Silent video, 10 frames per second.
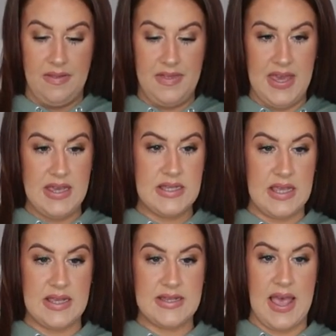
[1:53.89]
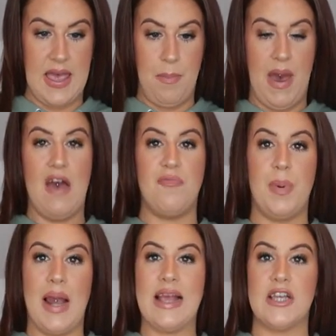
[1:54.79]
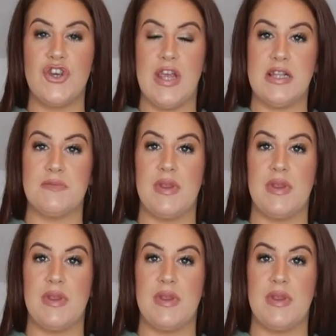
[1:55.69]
This is a pair of black jeans,